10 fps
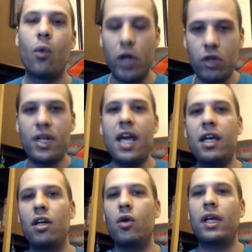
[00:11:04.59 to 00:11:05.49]
when you
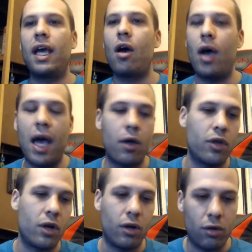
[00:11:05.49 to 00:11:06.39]
take into account how
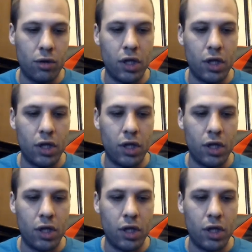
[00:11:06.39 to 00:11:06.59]
they're,